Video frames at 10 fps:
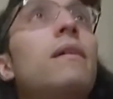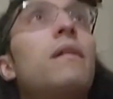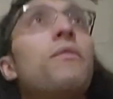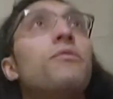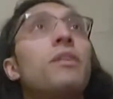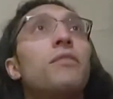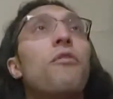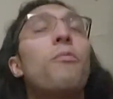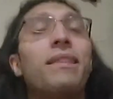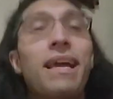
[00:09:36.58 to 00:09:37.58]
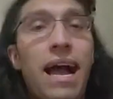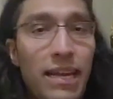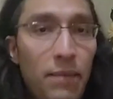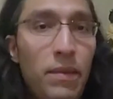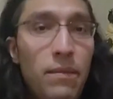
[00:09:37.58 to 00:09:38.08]
There's nothing wrong with
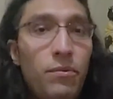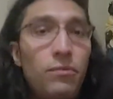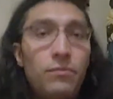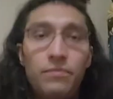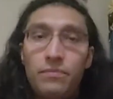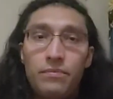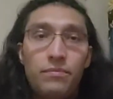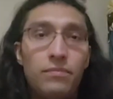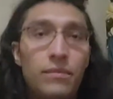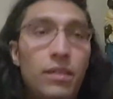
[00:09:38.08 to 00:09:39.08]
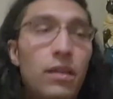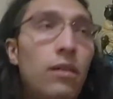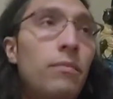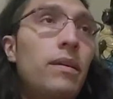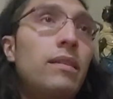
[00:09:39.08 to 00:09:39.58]
guiding people,
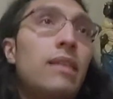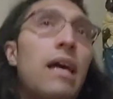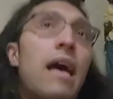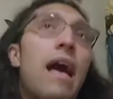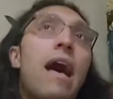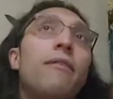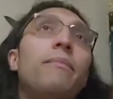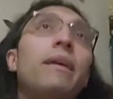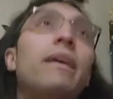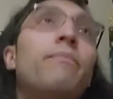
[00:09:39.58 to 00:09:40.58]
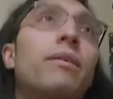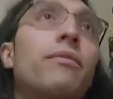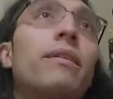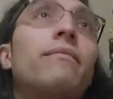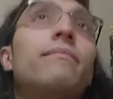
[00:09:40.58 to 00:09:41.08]
because I'd be a
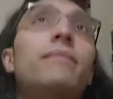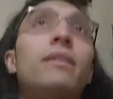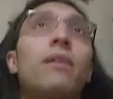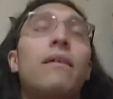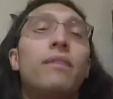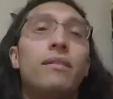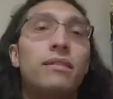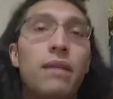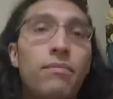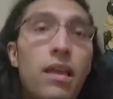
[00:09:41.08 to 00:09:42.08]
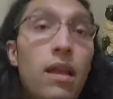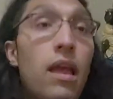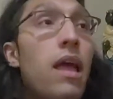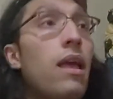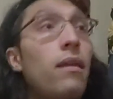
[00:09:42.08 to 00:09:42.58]
hypocrite. I've done the same thing.
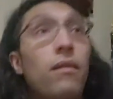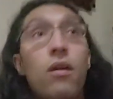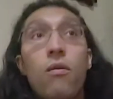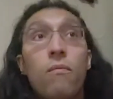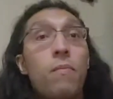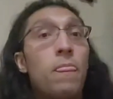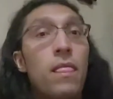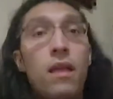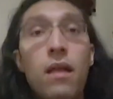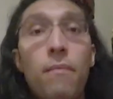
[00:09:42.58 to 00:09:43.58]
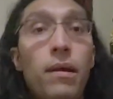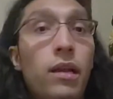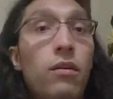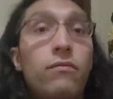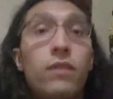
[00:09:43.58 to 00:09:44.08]
Hey, my
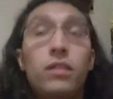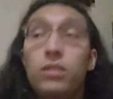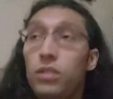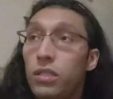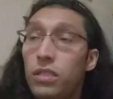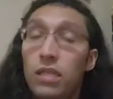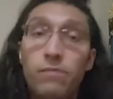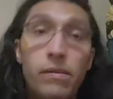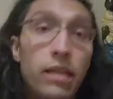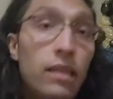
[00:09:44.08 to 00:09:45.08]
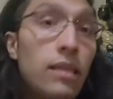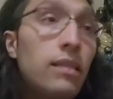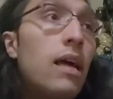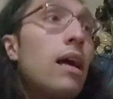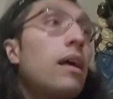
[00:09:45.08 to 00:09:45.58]
girlfriend, she's an
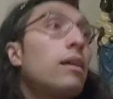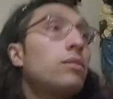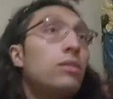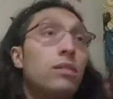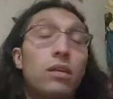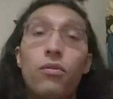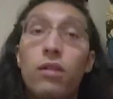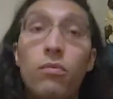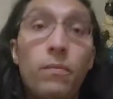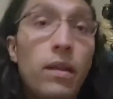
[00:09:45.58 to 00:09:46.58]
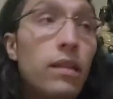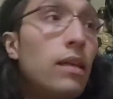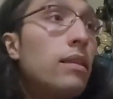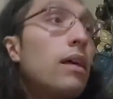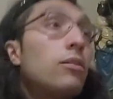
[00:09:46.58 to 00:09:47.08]
espiritista. She's an incredible
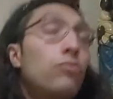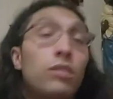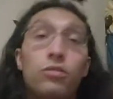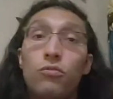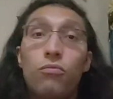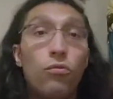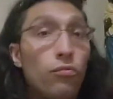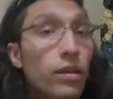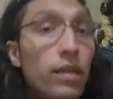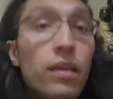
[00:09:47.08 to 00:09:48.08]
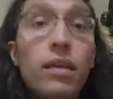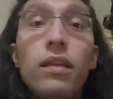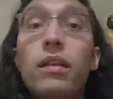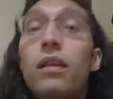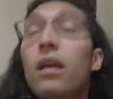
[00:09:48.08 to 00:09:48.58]
espiritista, traditional Puerto
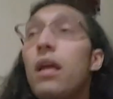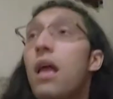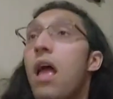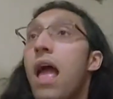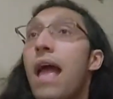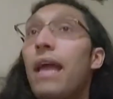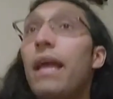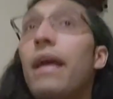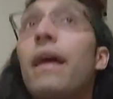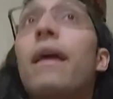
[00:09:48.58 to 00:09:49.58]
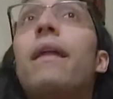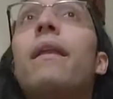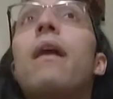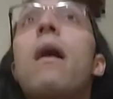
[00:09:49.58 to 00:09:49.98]
Rican. And